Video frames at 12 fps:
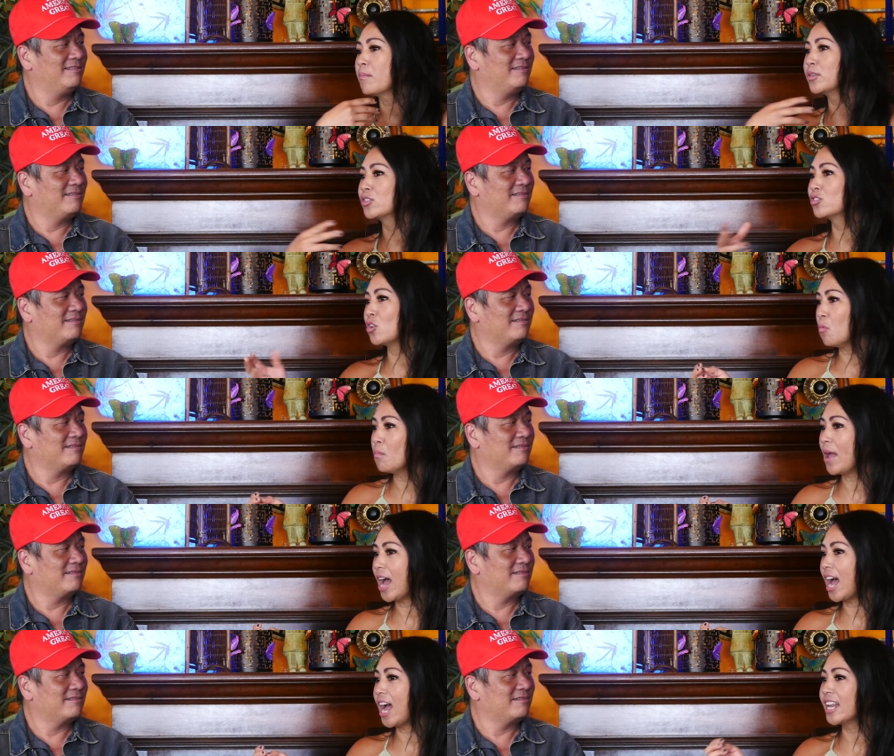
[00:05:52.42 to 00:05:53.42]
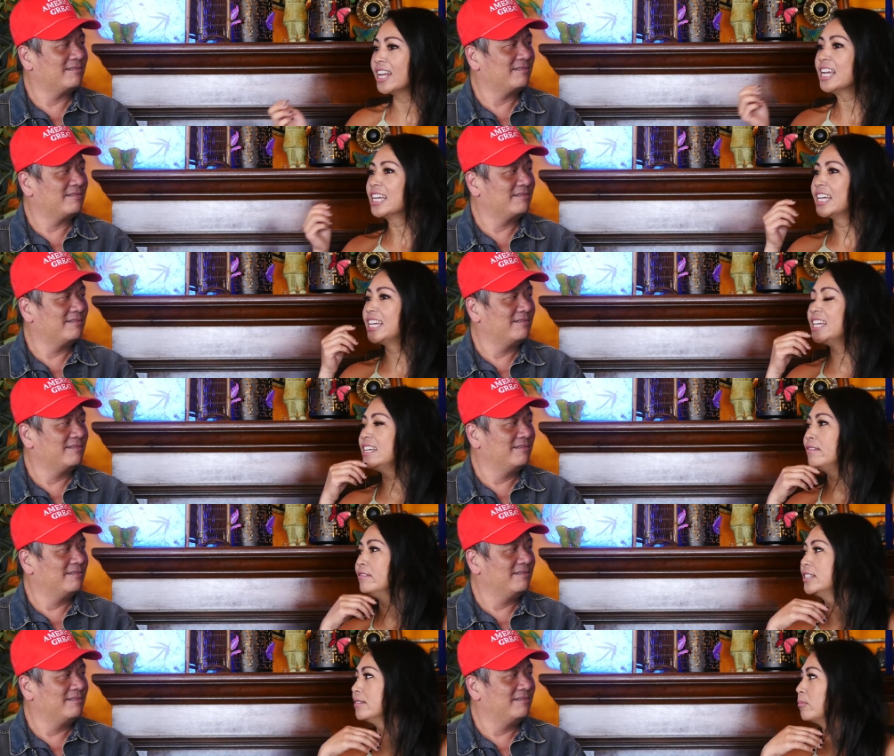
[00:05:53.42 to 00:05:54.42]
Speaker 1: is so bad. He
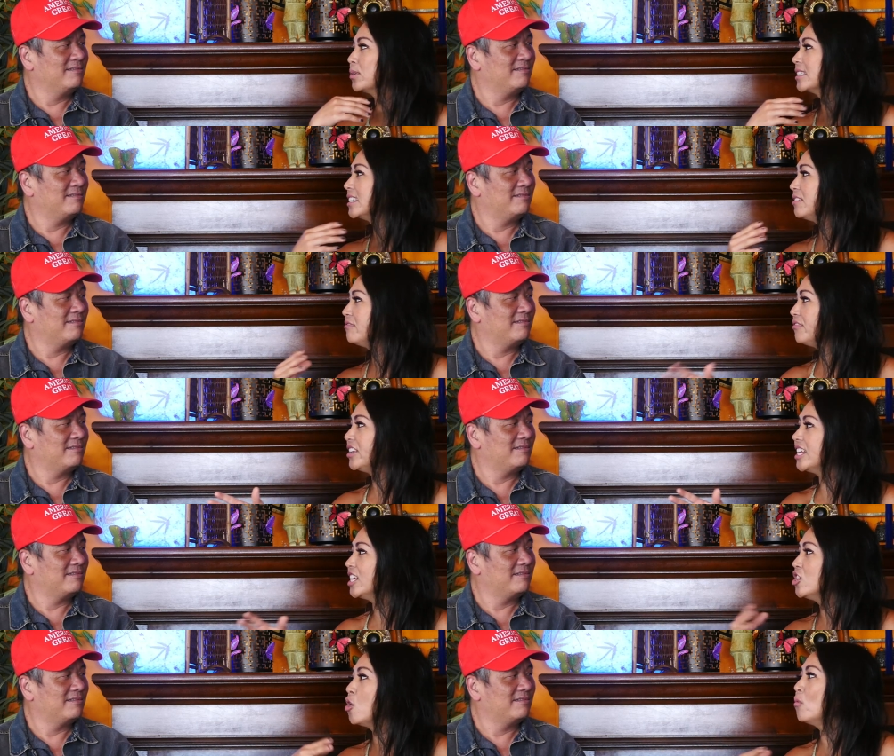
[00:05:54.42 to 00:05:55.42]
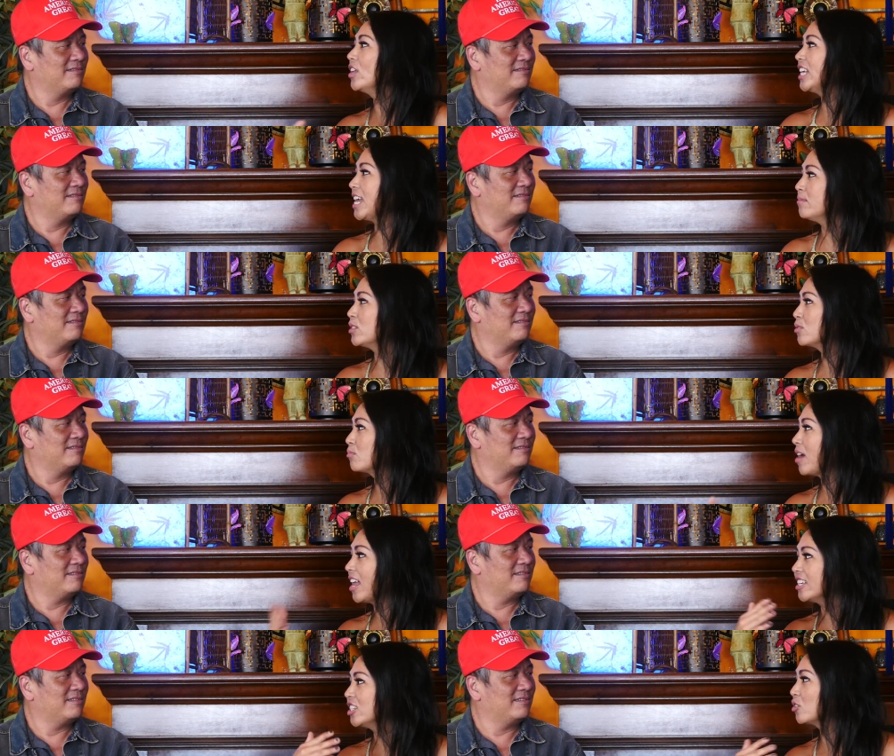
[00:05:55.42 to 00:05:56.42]
de- was defeated. No one came to his rally,
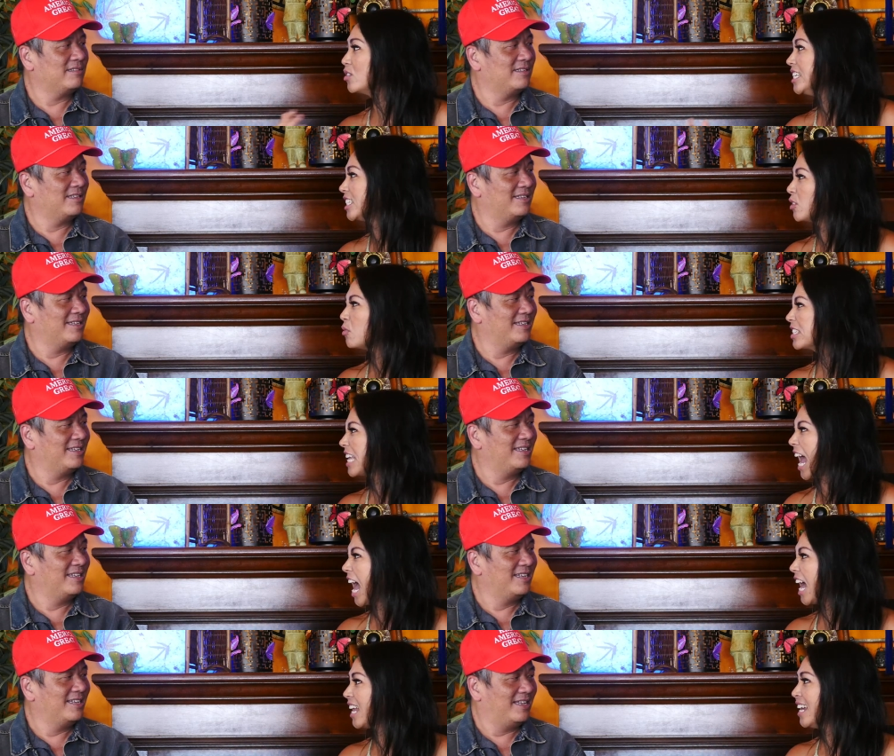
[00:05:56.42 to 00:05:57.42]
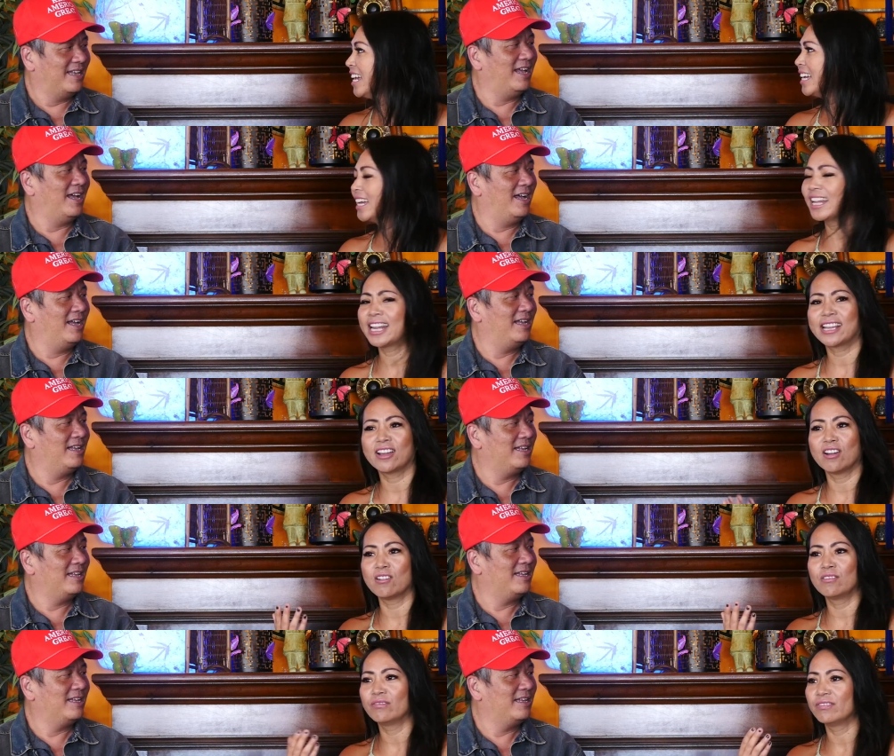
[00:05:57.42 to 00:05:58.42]
so he's so sad." Uh-huh. And I
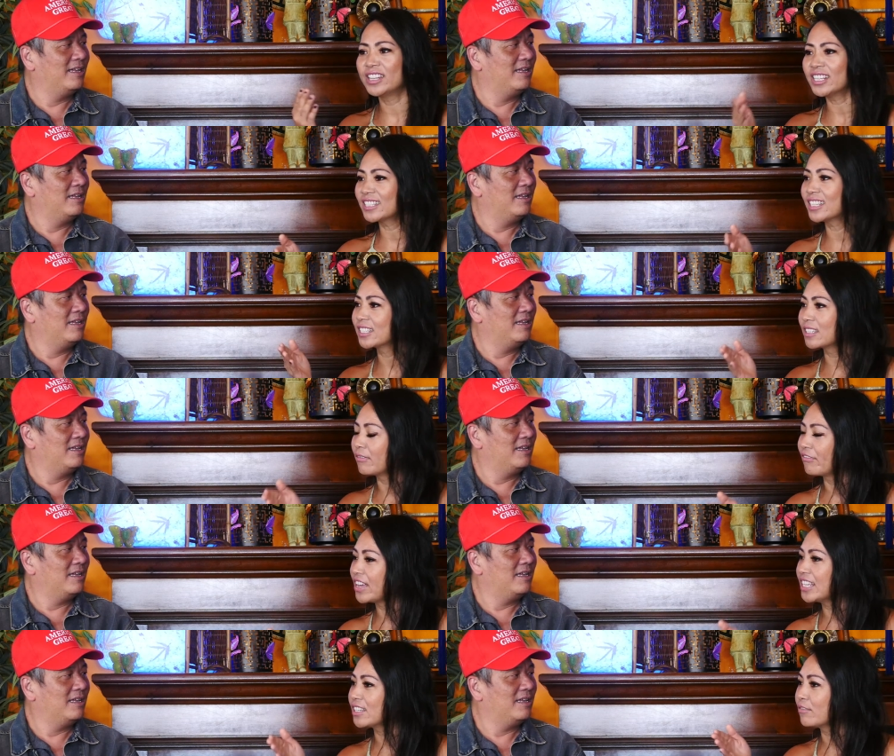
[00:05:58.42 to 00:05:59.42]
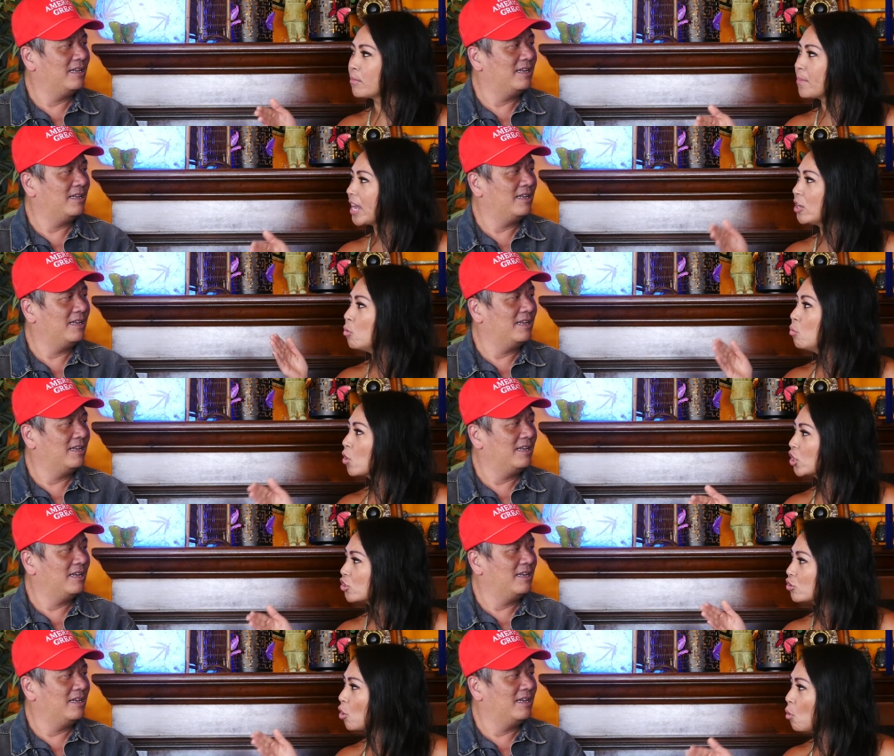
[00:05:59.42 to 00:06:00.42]
go, "This is the face of a man who worked
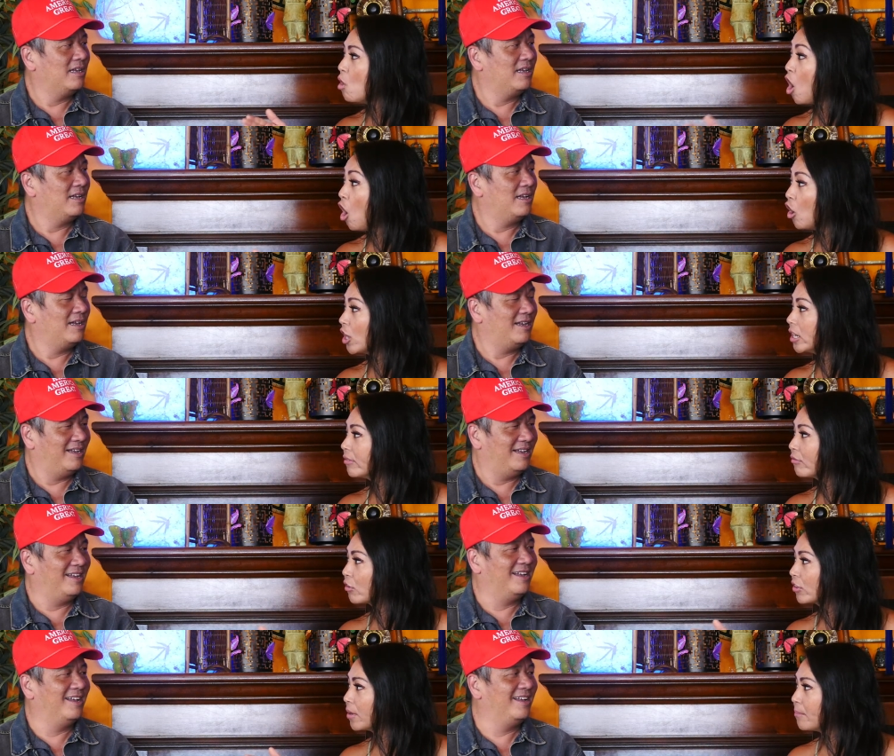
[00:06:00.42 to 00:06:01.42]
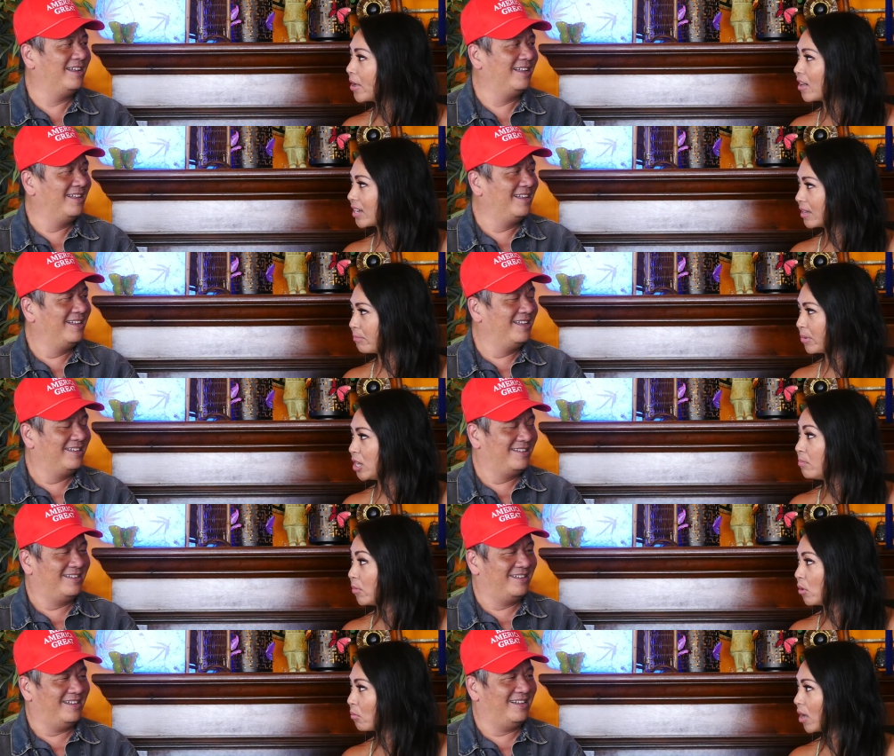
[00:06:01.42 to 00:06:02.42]
so hard for uh-huh. the mm-hmm. American people,
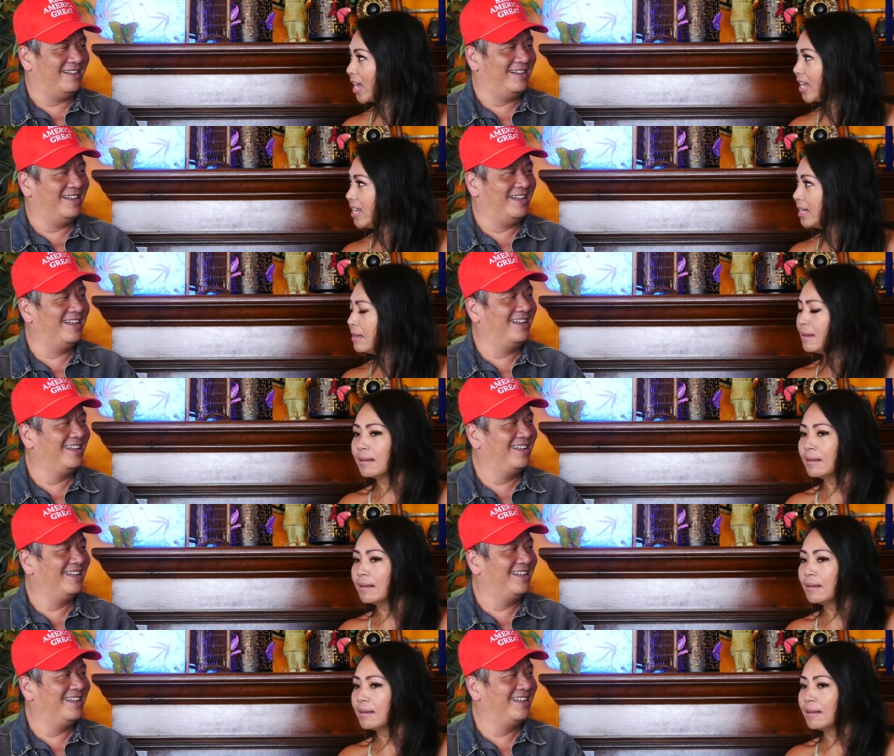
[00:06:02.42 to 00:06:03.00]
right?" Uh-huh.